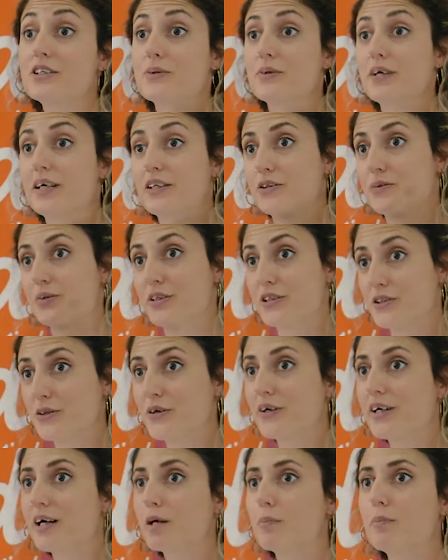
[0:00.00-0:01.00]
who get to
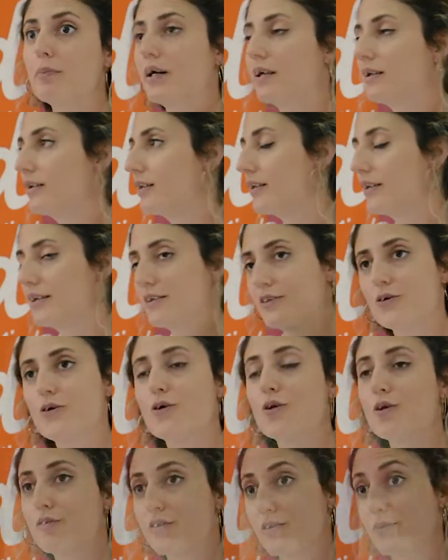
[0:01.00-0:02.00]
enjoy it, but kids
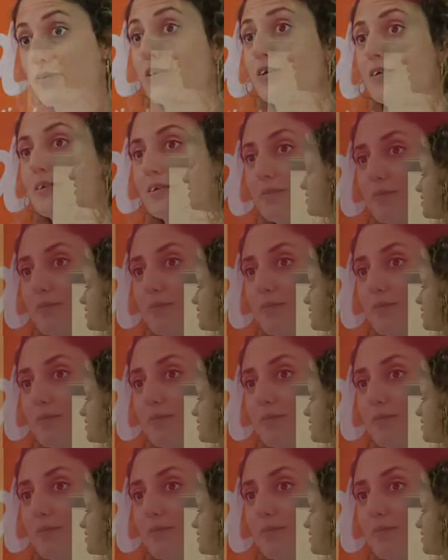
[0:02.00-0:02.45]
all over the world.